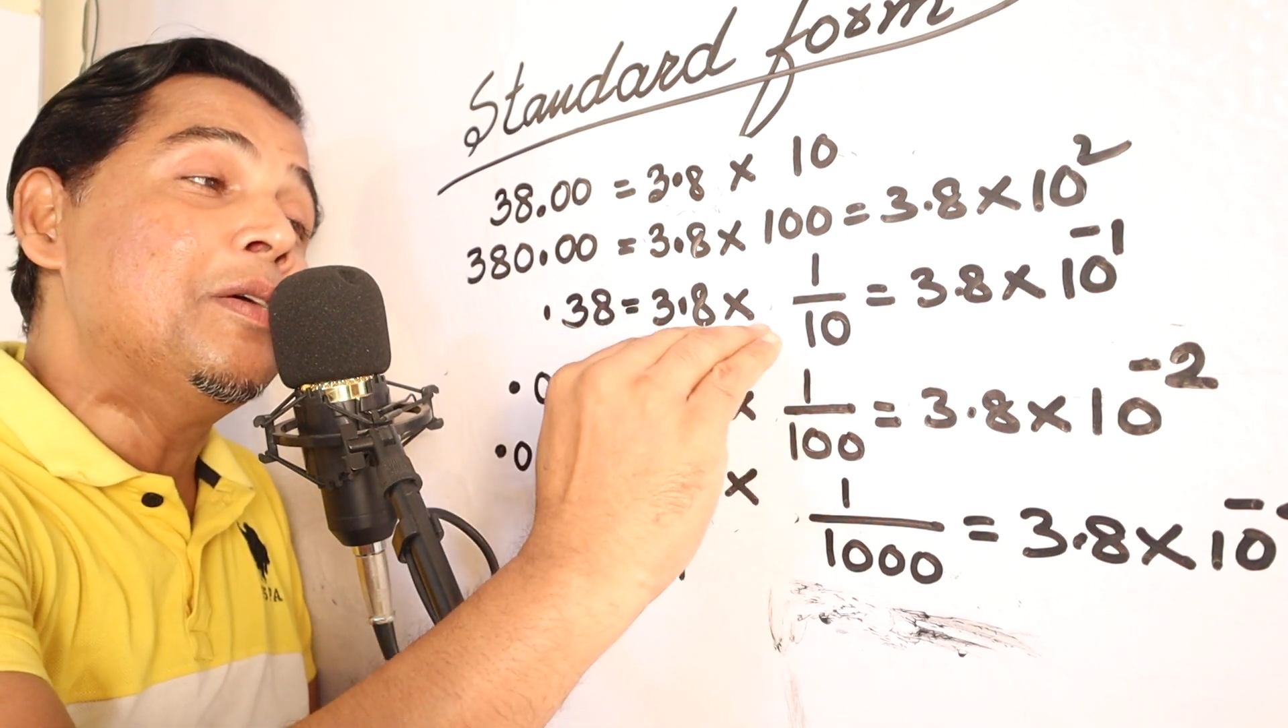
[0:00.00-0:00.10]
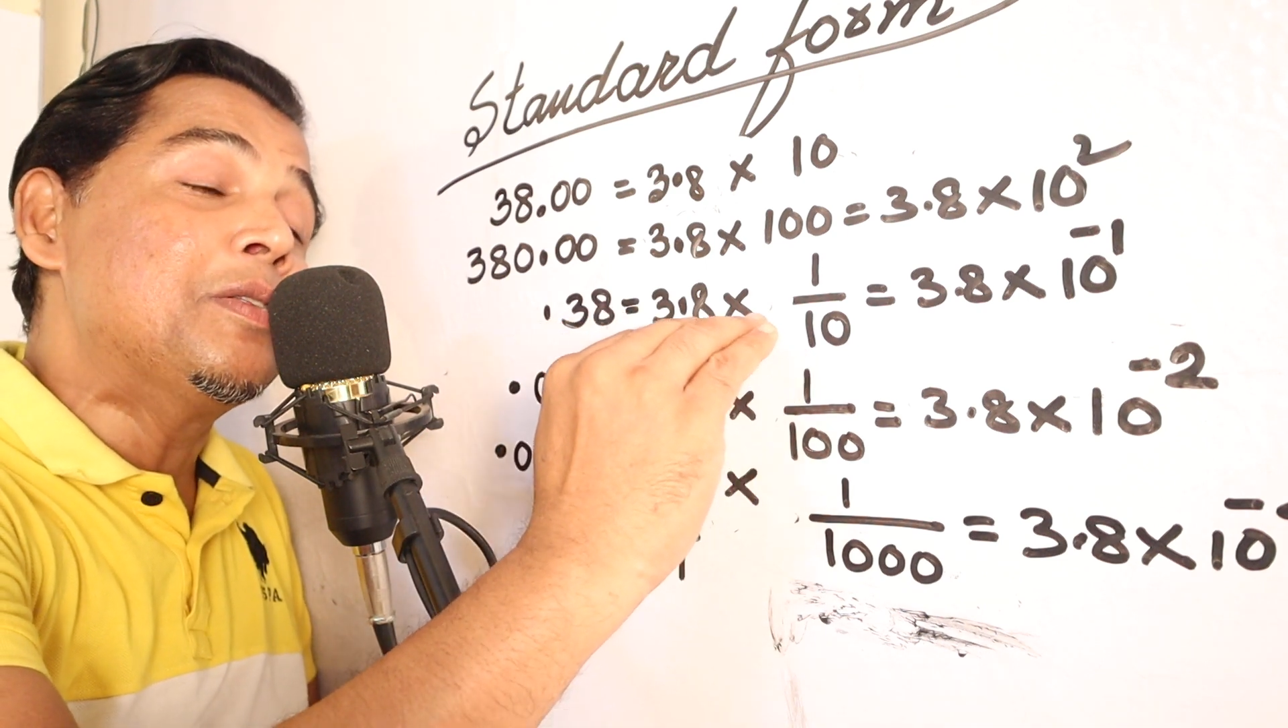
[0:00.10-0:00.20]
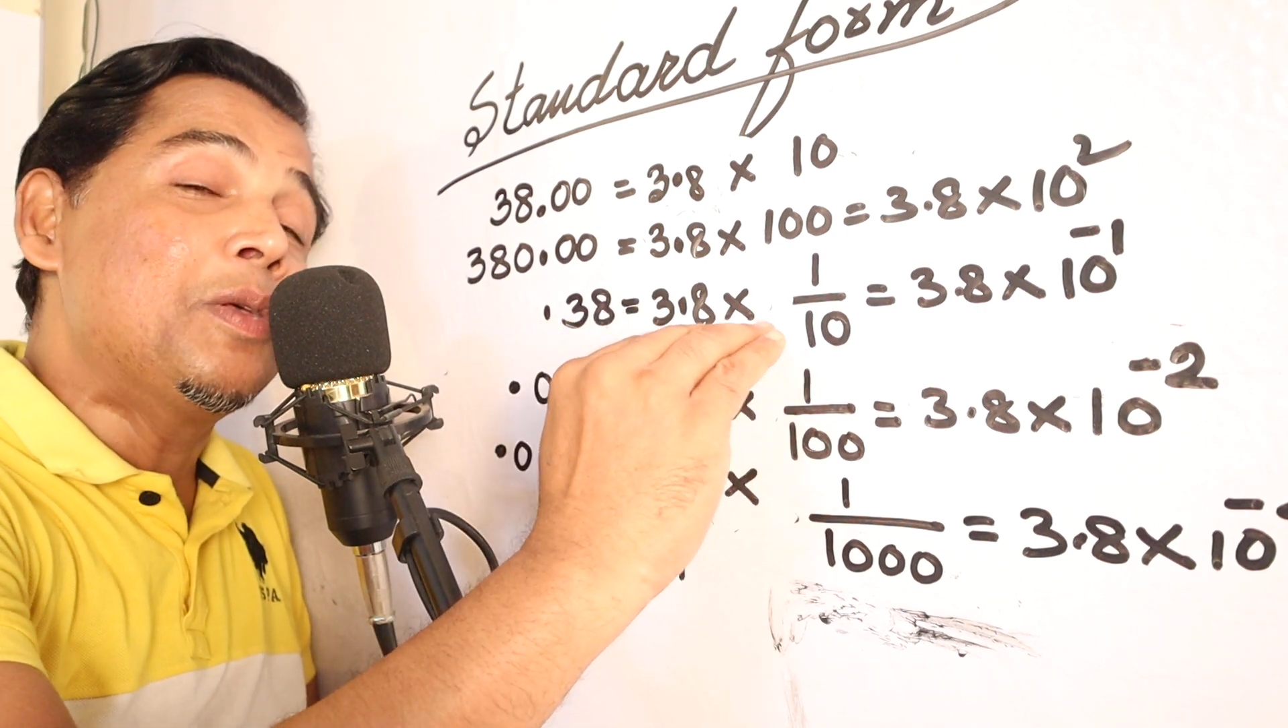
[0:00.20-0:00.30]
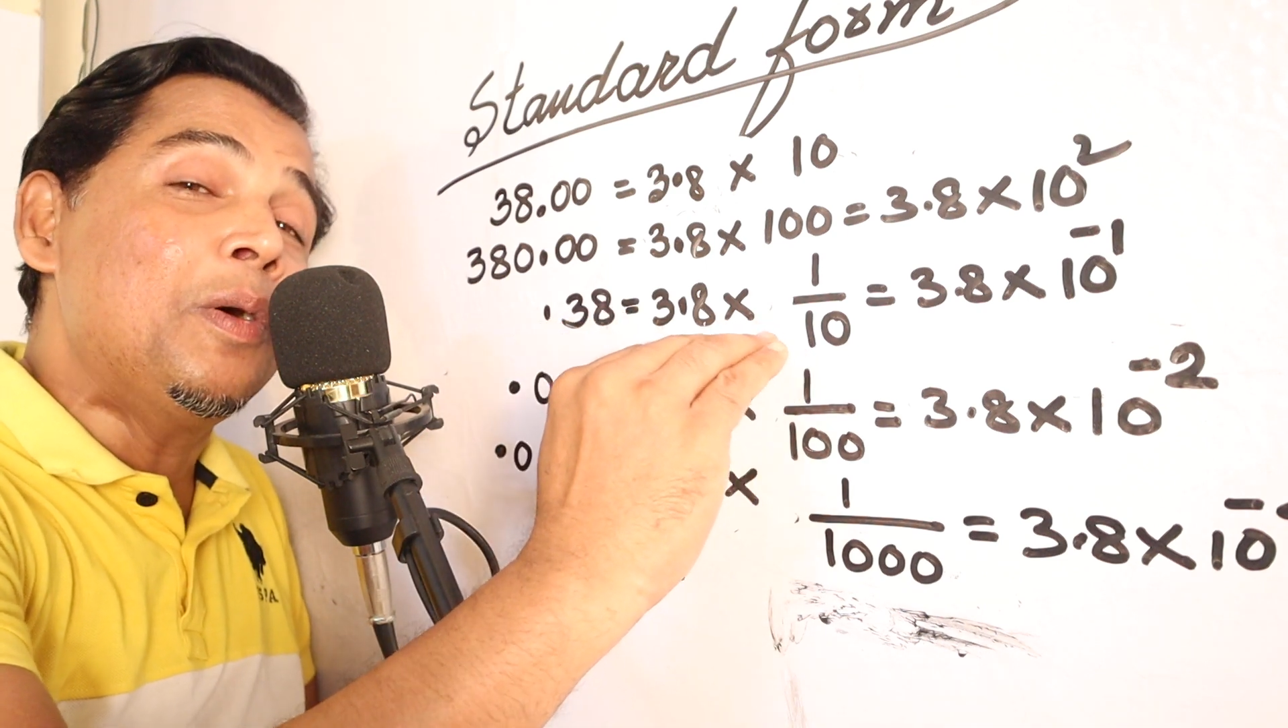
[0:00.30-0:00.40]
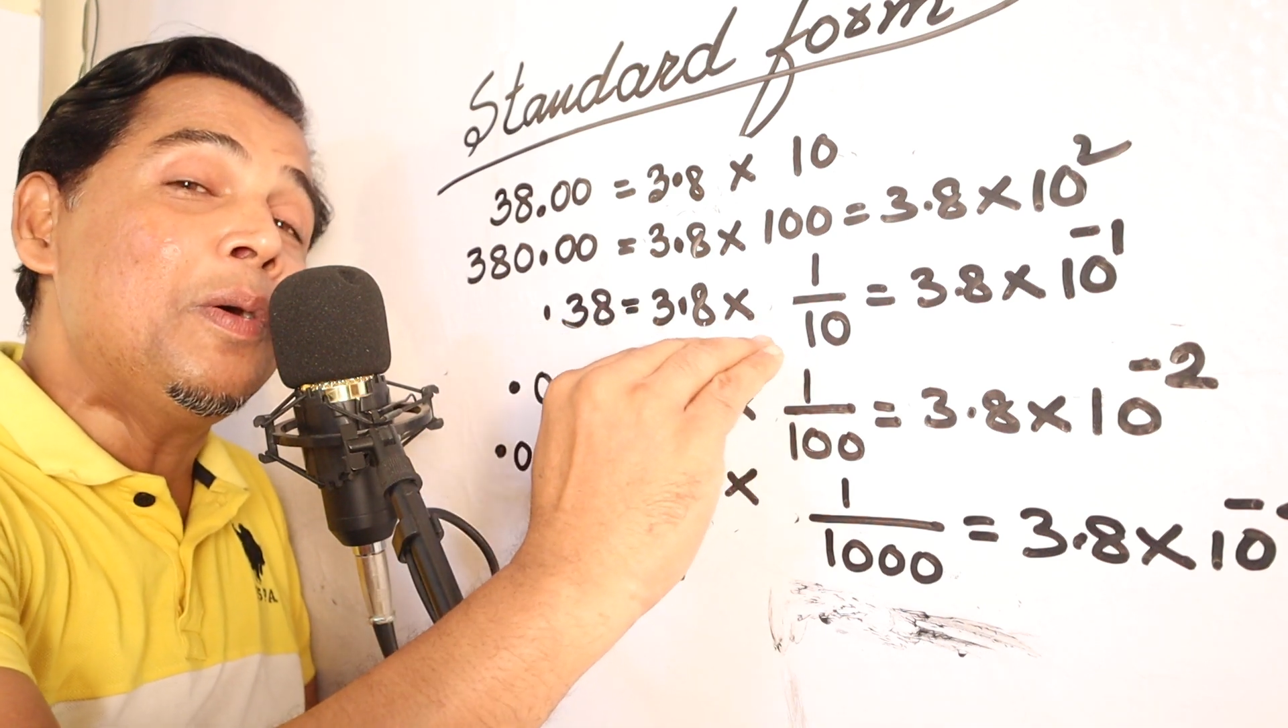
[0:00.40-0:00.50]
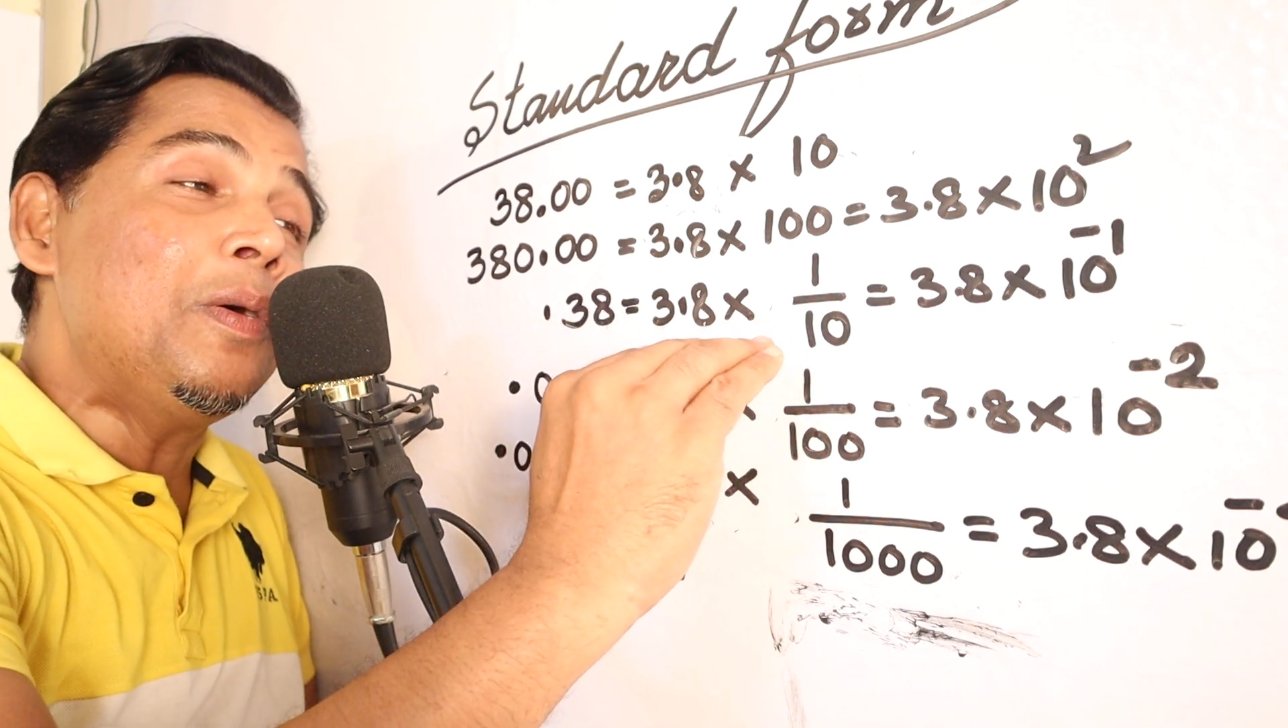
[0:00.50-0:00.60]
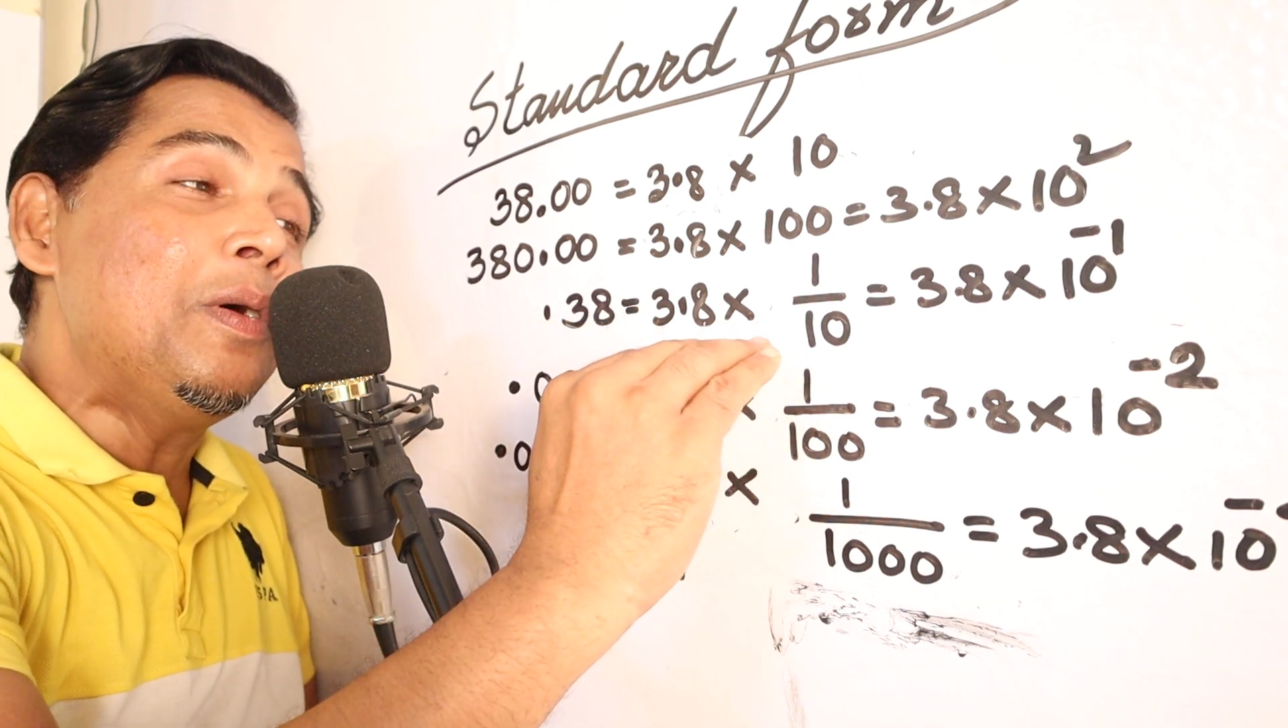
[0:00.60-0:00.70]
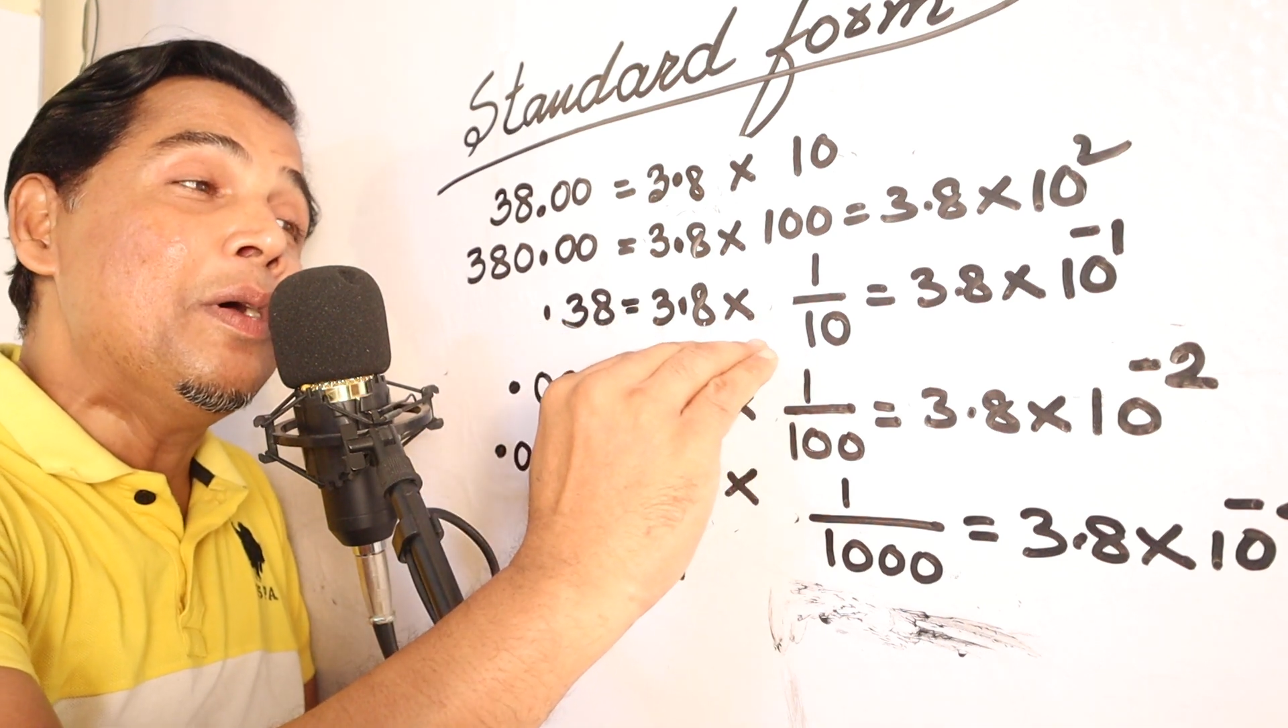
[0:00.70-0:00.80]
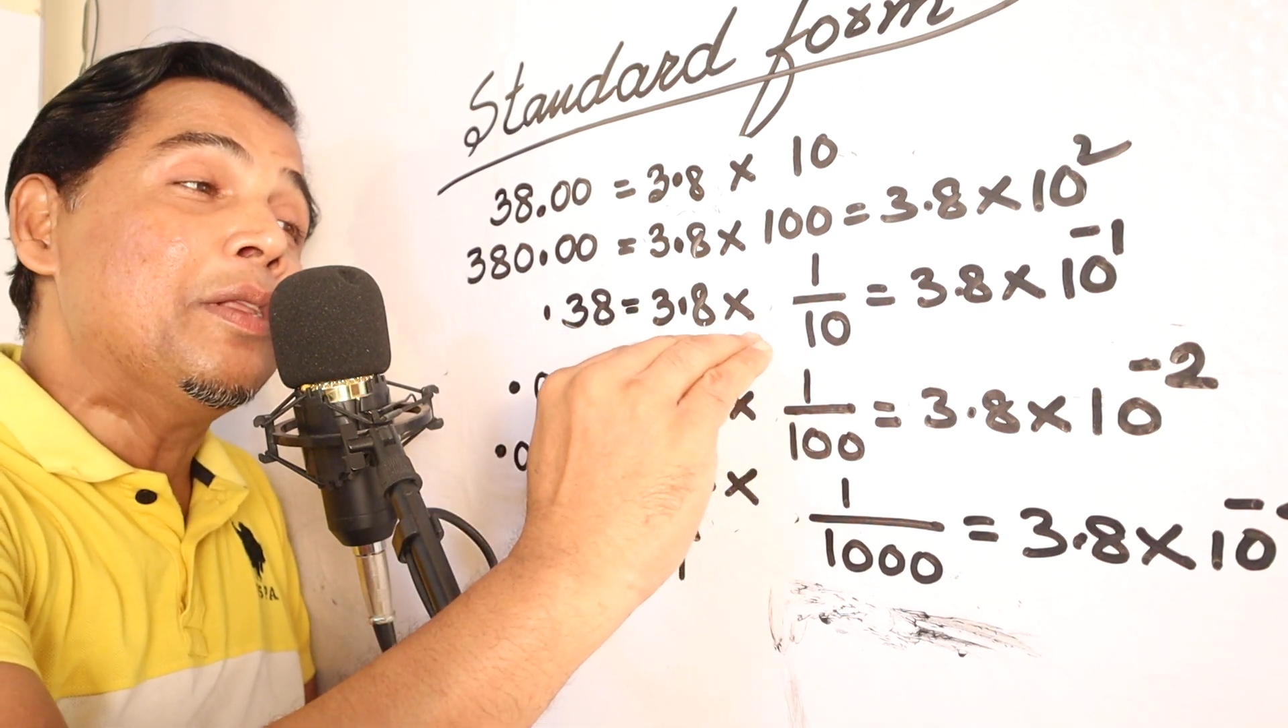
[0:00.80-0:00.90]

So